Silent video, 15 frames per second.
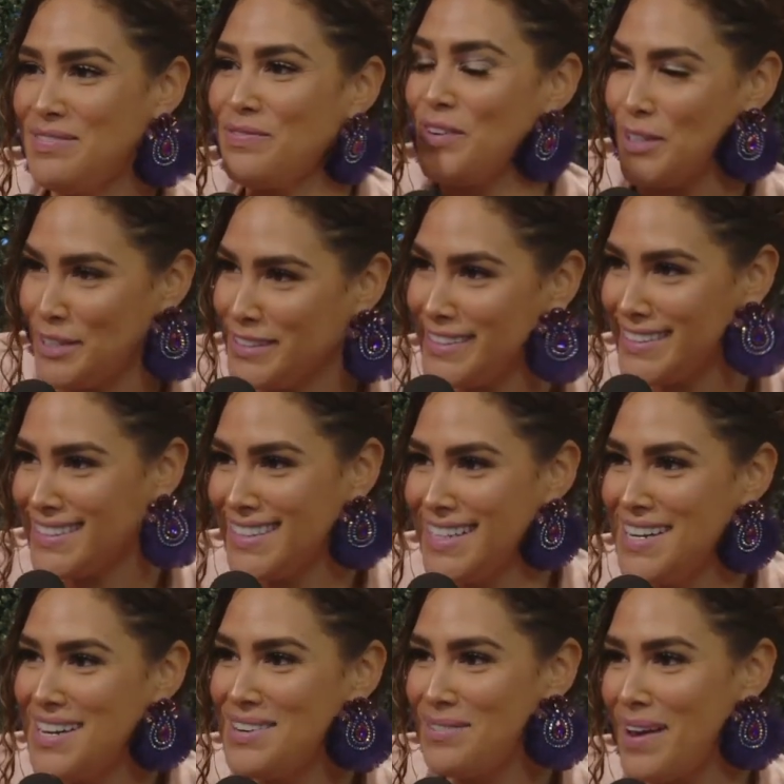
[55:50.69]
first,
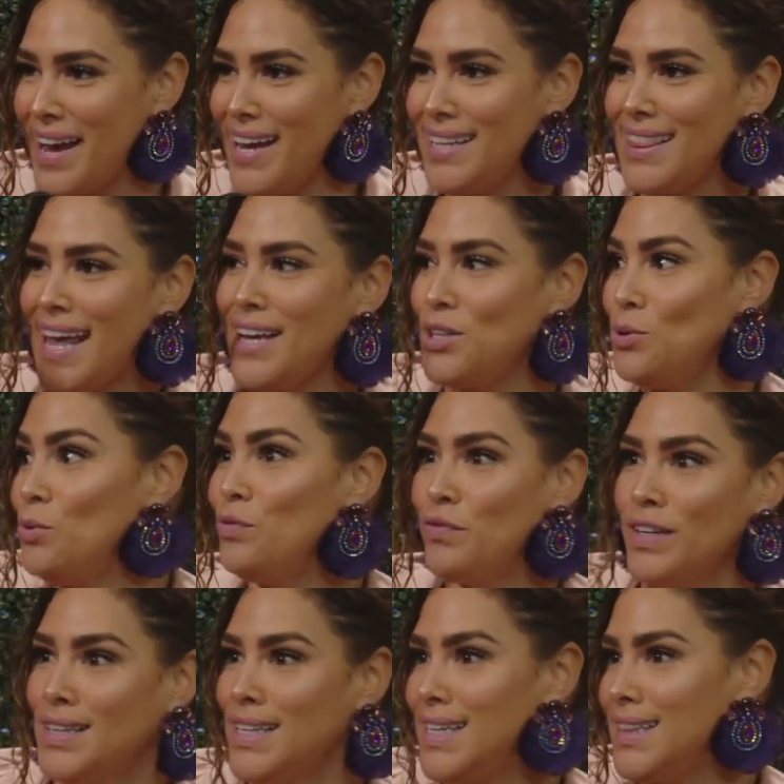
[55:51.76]
right? Like you
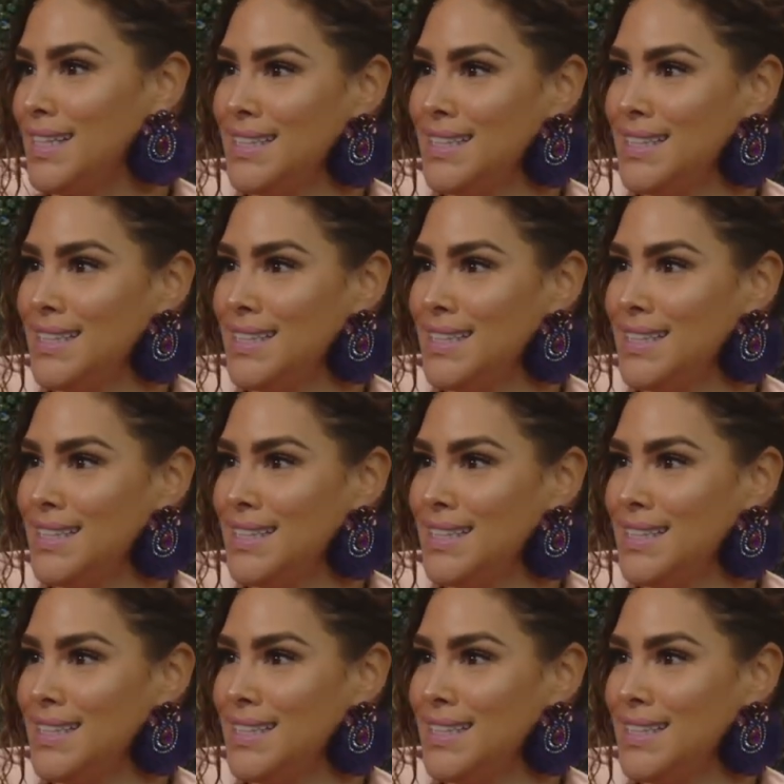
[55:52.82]
feeling